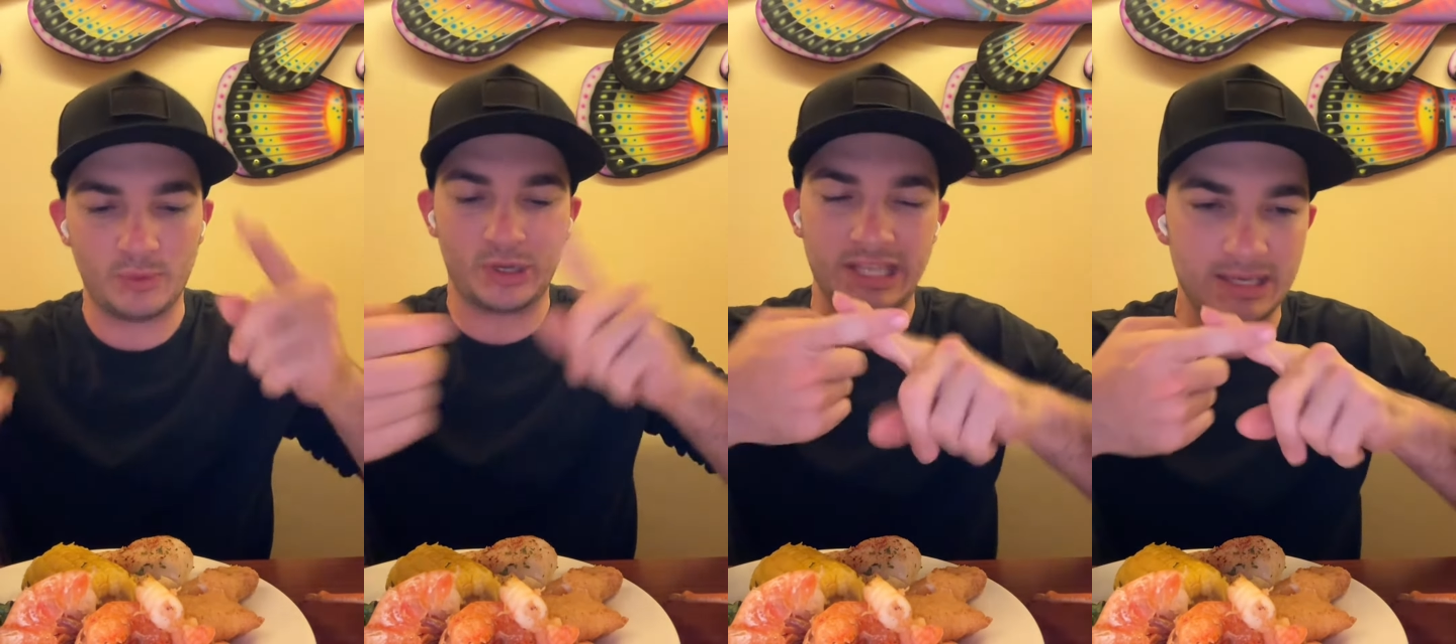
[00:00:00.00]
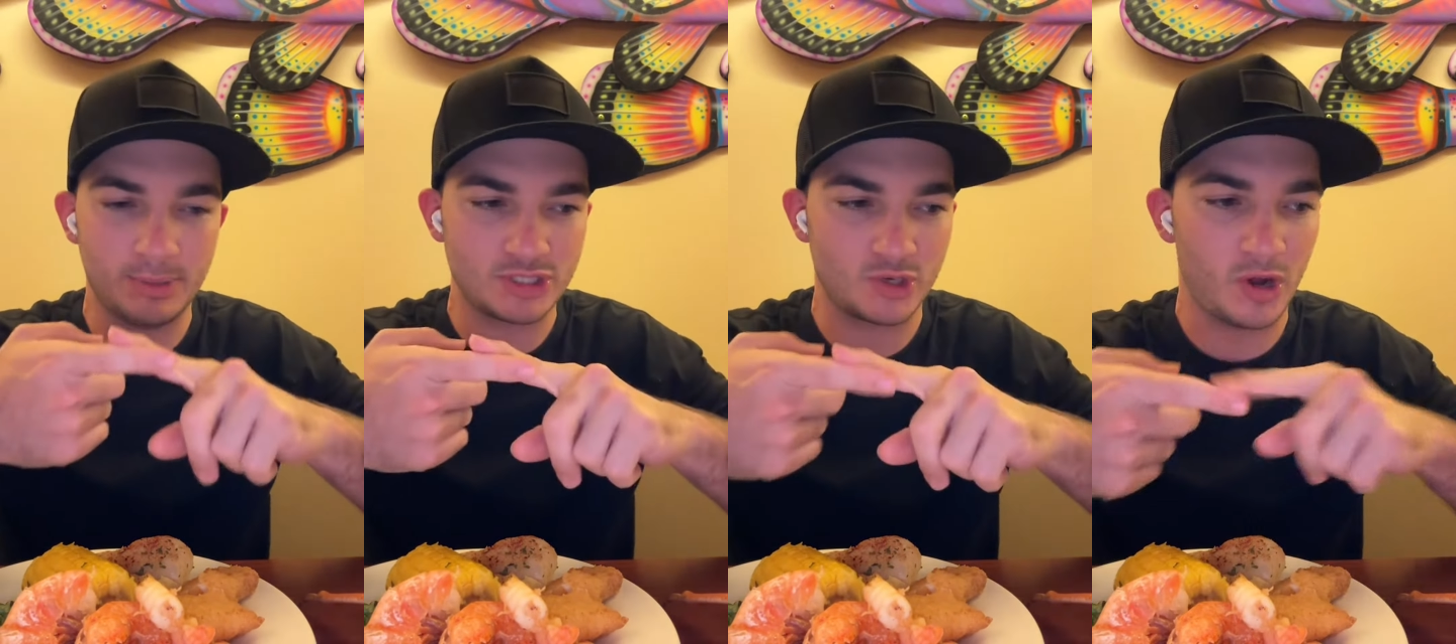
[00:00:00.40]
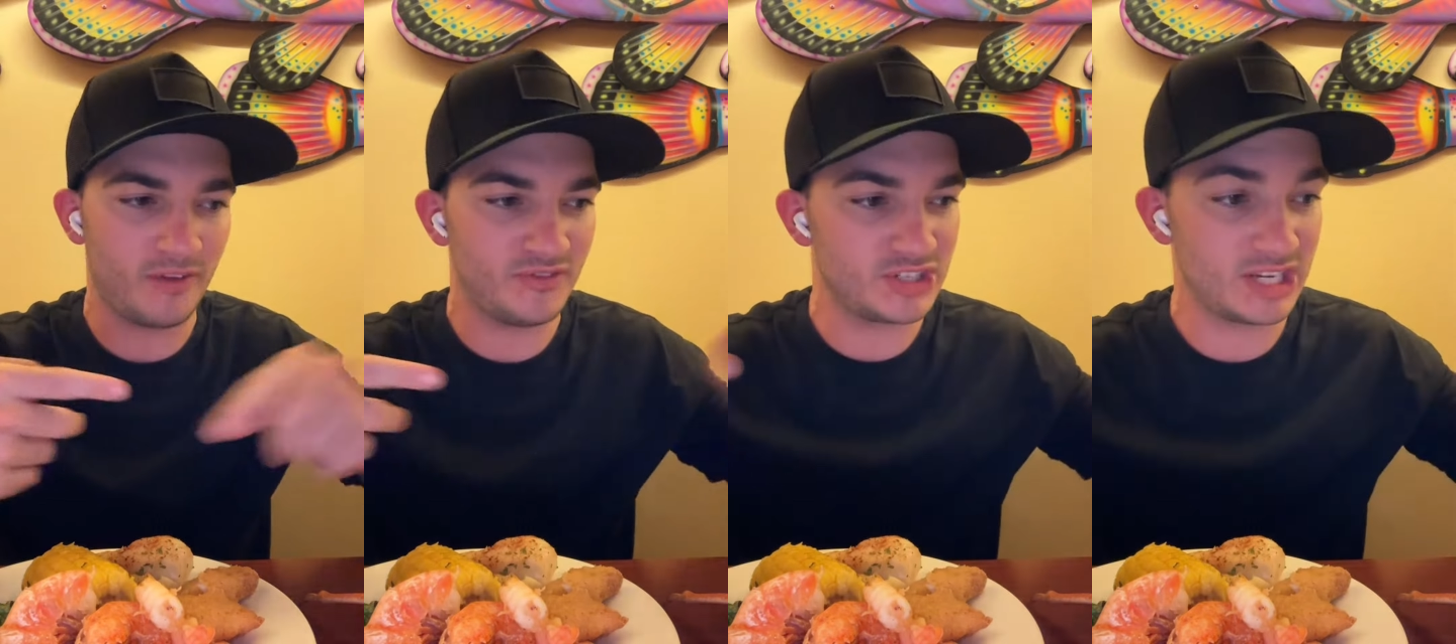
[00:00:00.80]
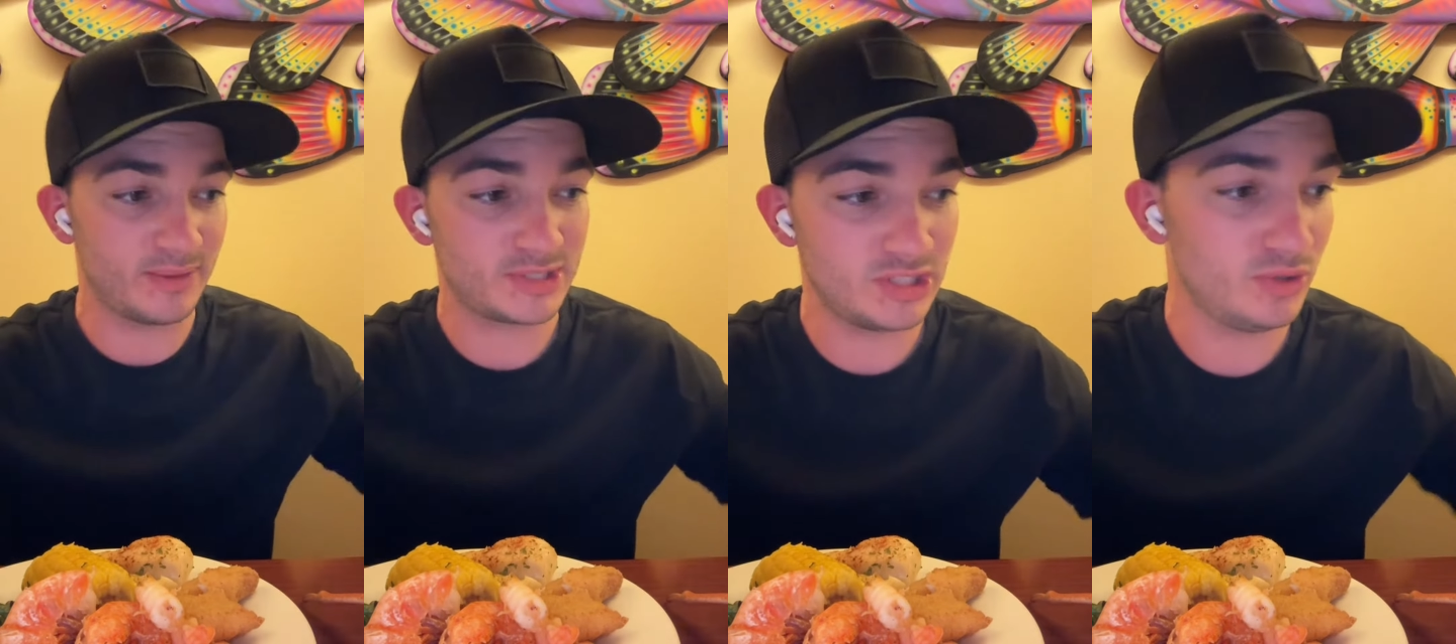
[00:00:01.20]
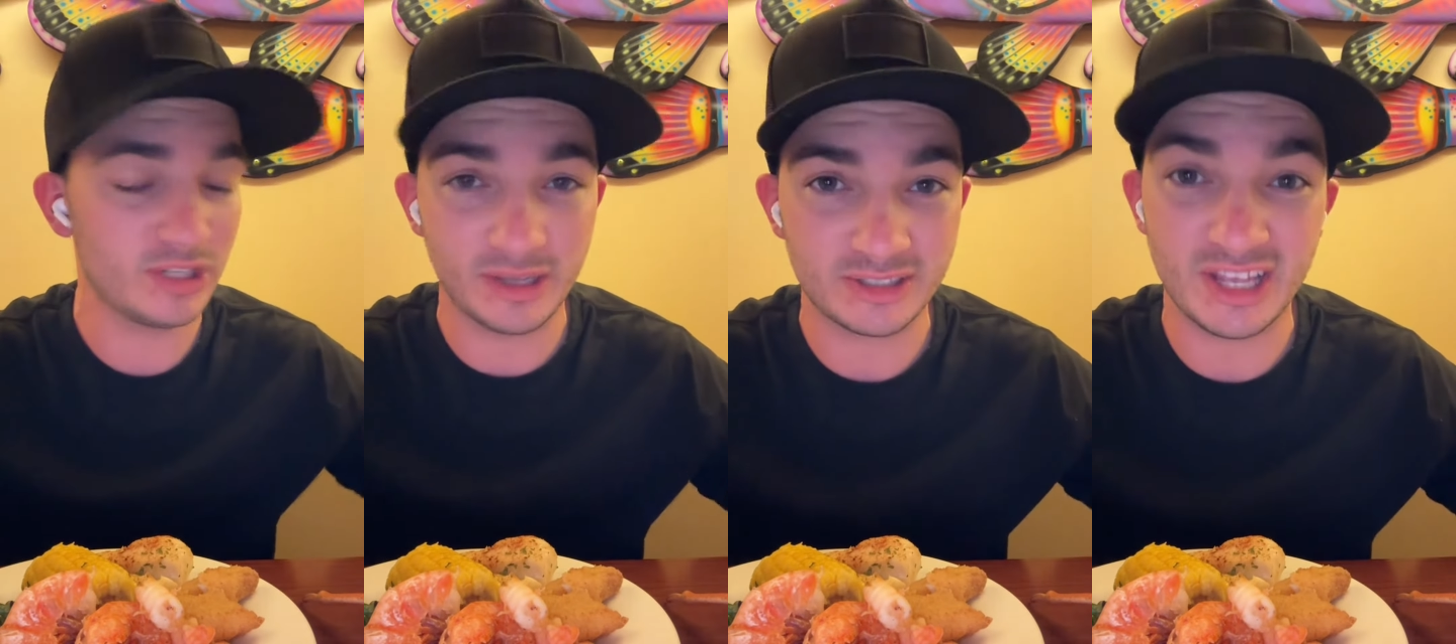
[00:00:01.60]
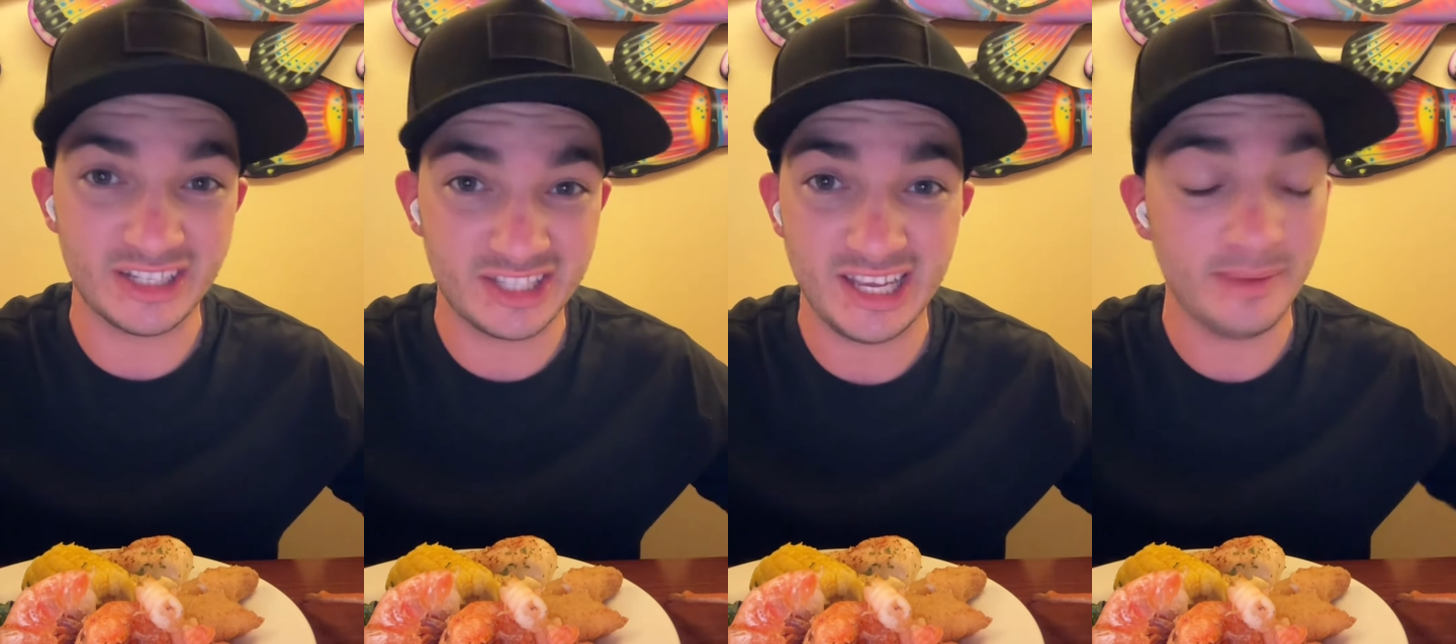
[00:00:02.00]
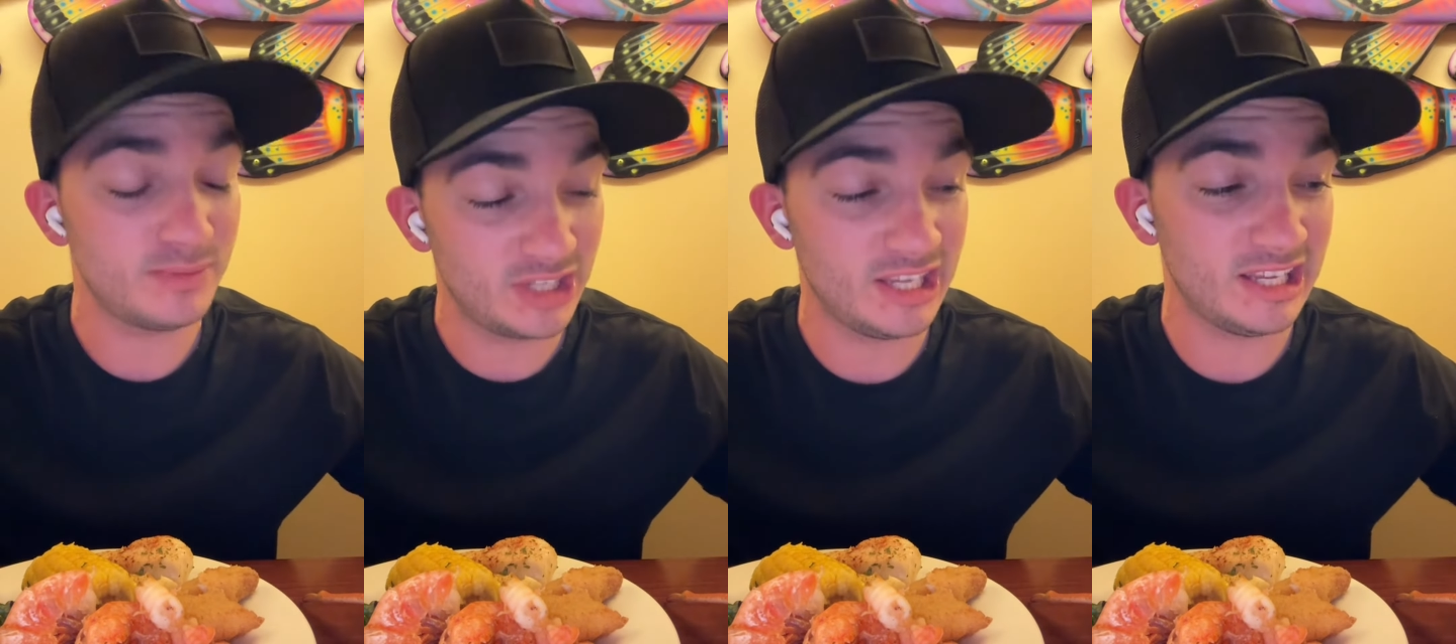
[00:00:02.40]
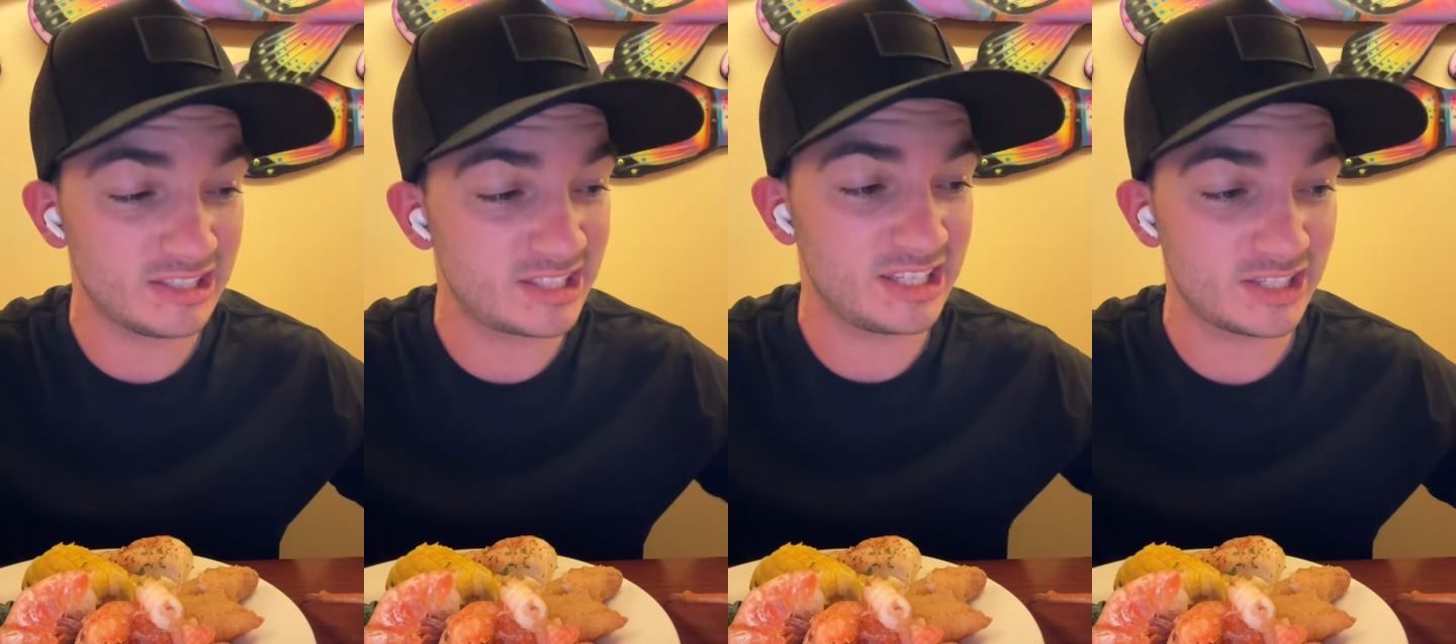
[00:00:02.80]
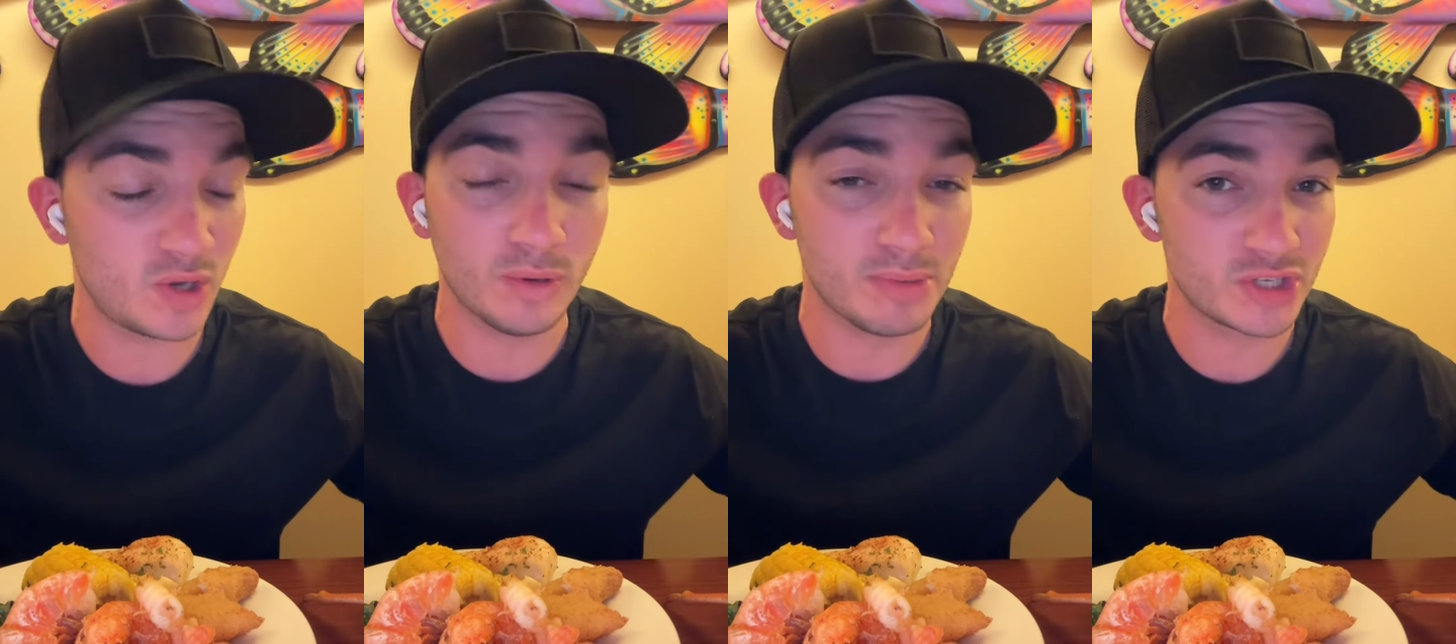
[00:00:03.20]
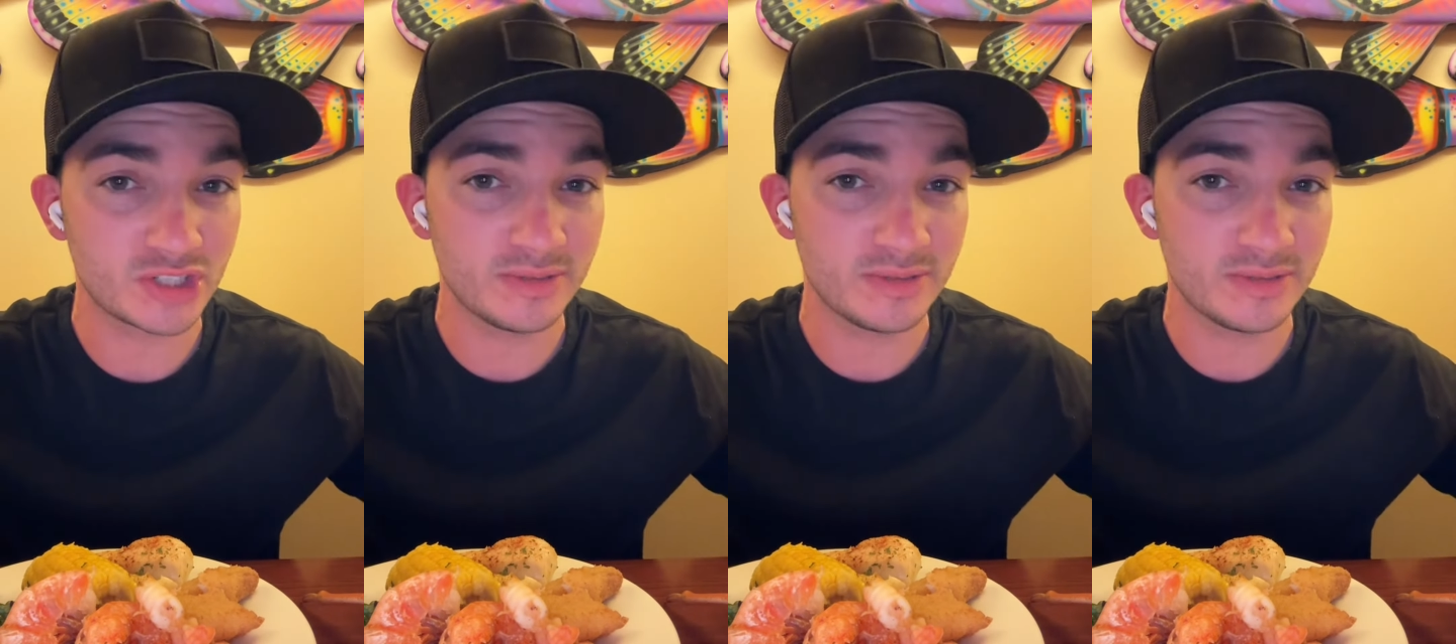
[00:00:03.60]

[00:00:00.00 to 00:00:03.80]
We're gonna eat a bunch of crawfish, and I'm still gonna attempt to eat six whole bushels.